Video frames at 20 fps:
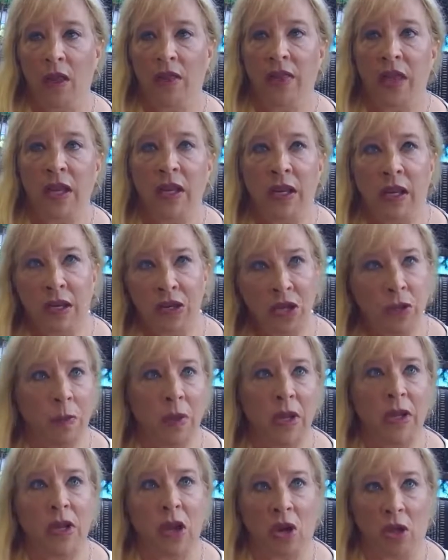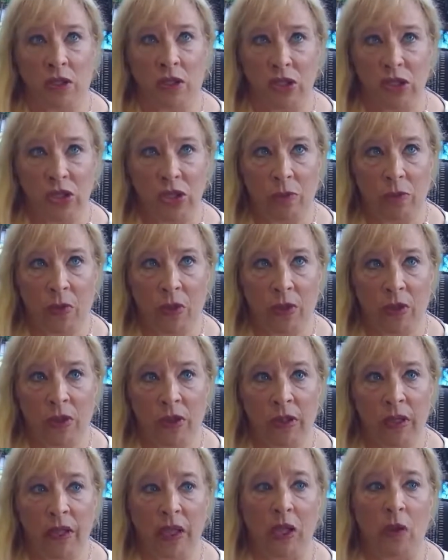They need to be
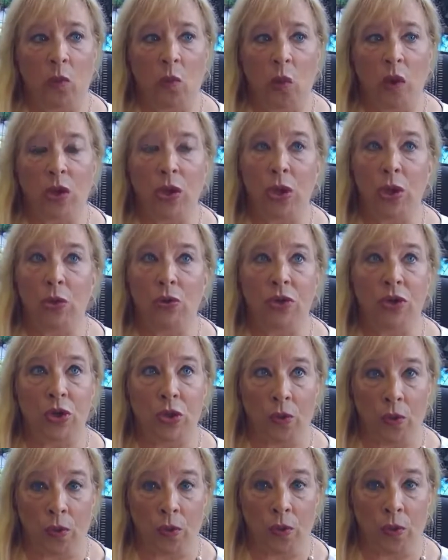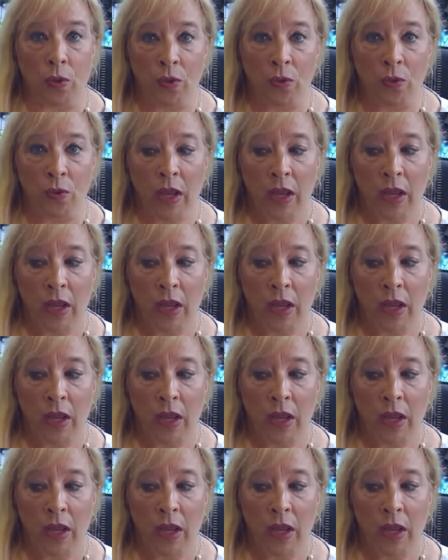knowledgeable in what you do.